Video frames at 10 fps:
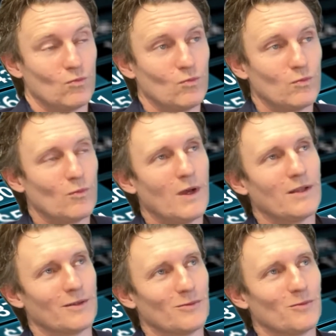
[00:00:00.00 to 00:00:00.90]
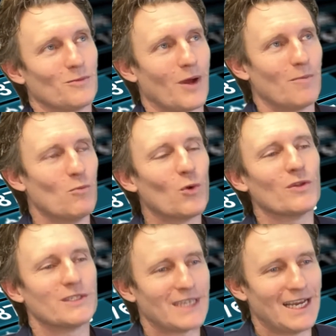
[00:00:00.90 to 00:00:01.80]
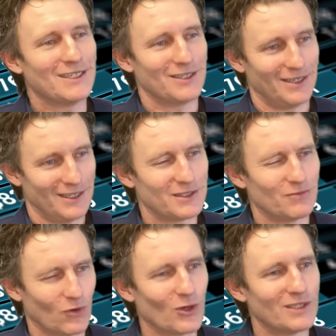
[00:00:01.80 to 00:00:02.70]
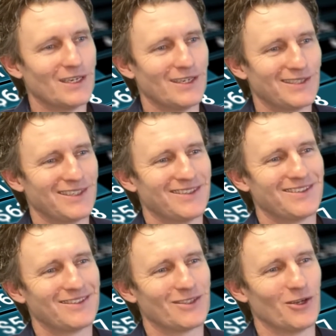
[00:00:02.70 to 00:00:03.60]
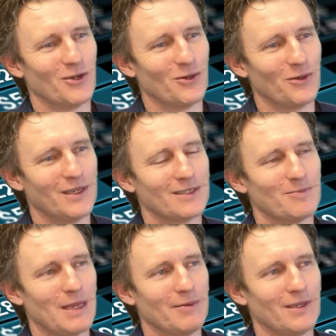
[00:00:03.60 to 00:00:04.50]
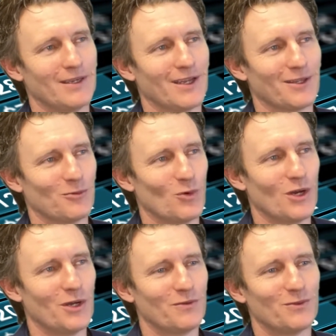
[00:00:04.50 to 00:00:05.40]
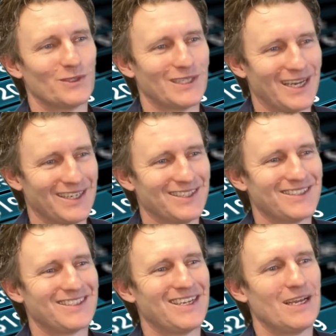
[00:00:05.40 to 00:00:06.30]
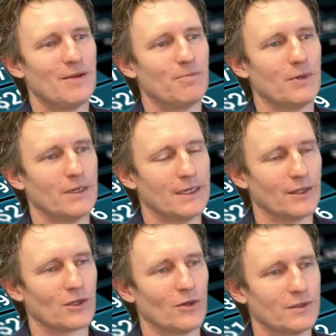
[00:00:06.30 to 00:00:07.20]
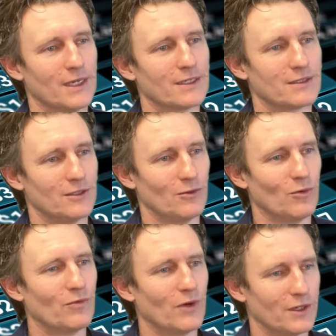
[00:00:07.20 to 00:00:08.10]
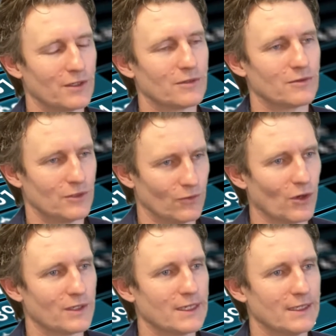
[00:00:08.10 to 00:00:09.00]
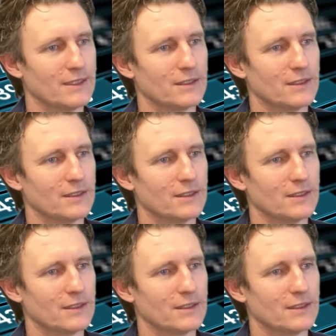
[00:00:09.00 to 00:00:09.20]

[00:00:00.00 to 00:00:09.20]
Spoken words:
Well, more than change, it's volatility. So it's maybe another word for change, but in the context you refer to volatility.